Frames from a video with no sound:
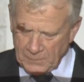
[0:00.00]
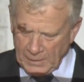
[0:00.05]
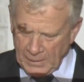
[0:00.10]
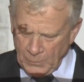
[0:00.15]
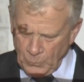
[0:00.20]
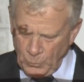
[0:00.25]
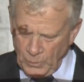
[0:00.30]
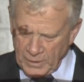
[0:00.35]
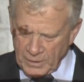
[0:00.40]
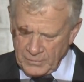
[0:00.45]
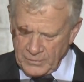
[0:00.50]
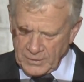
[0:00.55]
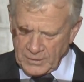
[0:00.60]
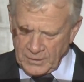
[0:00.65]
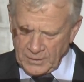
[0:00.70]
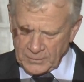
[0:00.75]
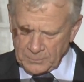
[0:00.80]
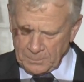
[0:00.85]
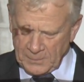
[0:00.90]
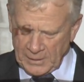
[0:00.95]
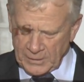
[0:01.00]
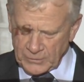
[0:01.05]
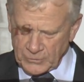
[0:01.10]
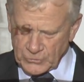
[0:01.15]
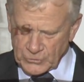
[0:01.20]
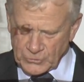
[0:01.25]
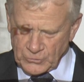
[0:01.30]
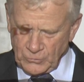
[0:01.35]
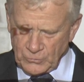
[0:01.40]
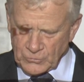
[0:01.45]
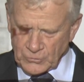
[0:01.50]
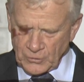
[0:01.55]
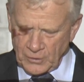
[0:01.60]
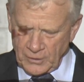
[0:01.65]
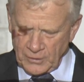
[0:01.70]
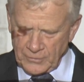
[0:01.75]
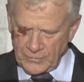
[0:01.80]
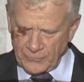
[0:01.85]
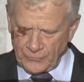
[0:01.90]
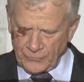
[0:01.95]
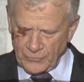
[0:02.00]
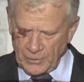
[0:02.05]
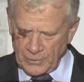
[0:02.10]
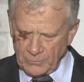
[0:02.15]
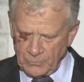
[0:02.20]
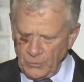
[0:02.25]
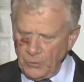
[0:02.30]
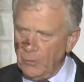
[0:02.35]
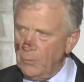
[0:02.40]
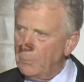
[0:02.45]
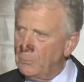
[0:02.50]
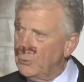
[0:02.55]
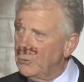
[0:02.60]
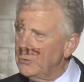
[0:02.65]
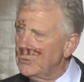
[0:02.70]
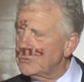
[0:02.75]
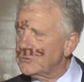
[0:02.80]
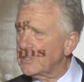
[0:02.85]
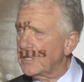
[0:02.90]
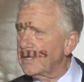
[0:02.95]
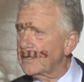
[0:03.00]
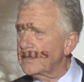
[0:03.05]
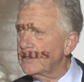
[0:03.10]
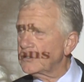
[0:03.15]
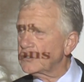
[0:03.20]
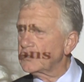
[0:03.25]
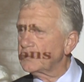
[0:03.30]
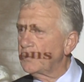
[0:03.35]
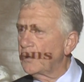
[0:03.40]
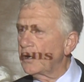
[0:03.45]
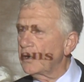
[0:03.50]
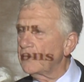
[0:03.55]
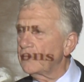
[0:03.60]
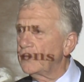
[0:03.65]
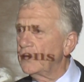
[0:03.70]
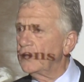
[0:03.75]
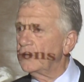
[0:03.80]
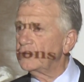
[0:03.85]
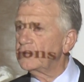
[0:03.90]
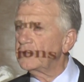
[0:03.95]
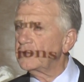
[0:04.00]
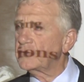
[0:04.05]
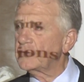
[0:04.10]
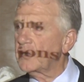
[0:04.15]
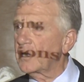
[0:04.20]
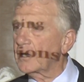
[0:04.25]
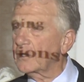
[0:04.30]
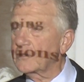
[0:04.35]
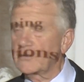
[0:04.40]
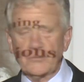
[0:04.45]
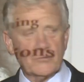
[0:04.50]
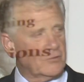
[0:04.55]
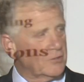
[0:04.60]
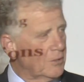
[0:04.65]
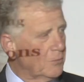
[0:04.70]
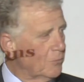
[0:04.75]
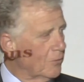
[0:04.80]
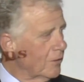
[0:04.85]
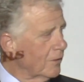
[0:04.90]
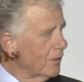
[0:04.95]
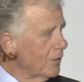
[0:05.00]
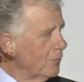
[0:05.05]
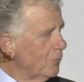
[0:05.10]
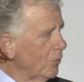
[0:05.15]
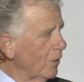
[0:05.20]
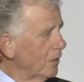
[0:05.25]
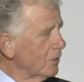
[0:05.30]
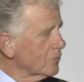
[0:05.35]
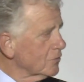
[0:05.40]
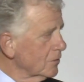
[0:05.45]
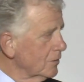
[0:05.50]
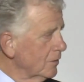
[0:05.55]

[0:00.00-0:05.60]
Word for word: and one of the young medical students on the front row pulls out his smartphone to check to see where he was